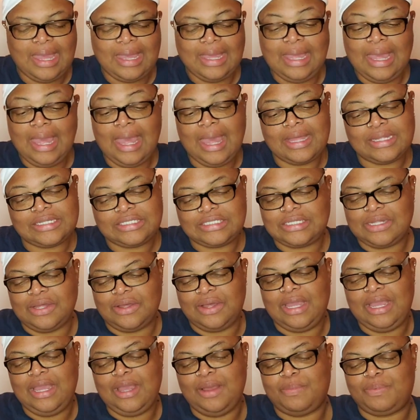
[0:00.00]
yeah,
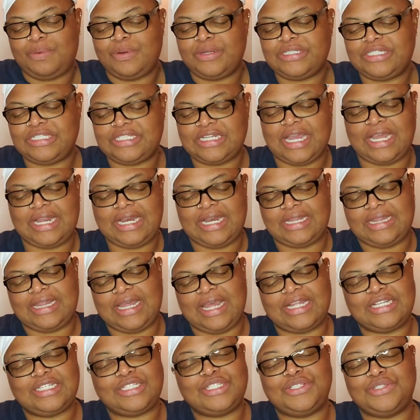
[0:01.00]
so he appreciated
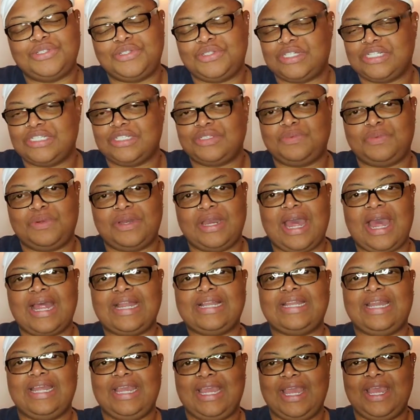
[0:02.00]
that too. Because when I
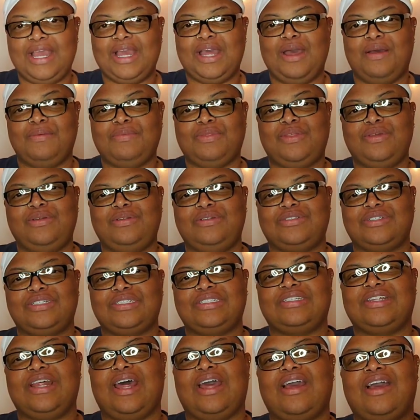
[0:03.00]
did come through
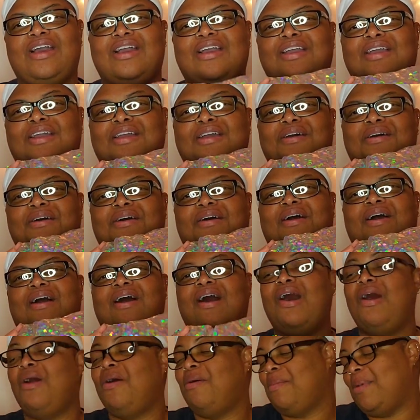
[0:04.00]
dressed like a girl,
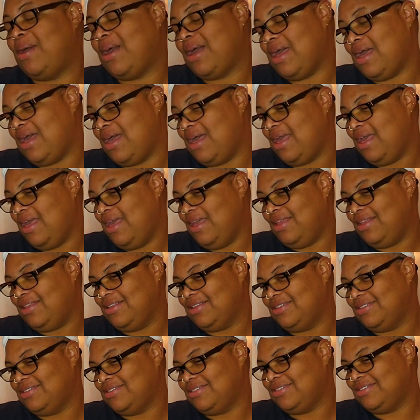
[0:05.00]
oh my God,
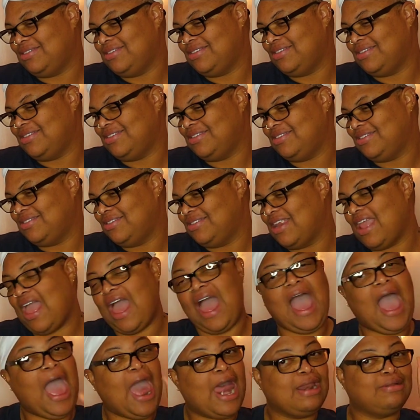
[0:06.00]

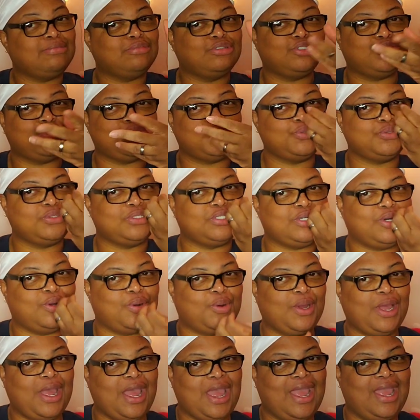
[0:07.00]
had a drooling,
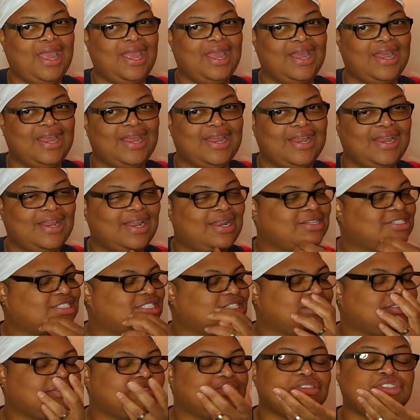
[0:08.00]
okay?
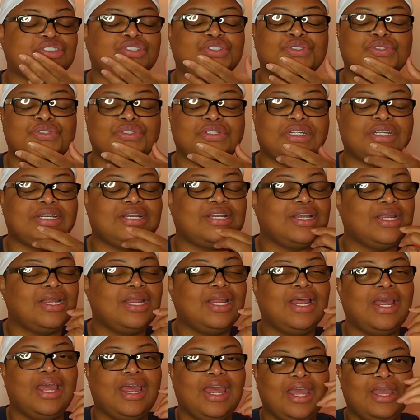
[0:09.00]
Just drooling.
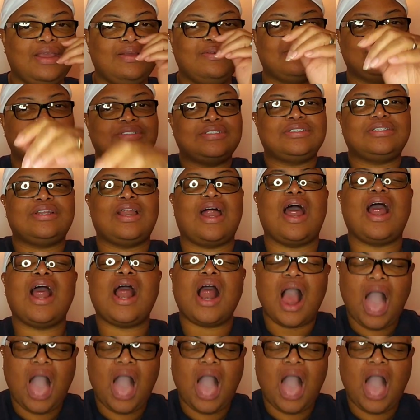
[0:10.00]
He was just like,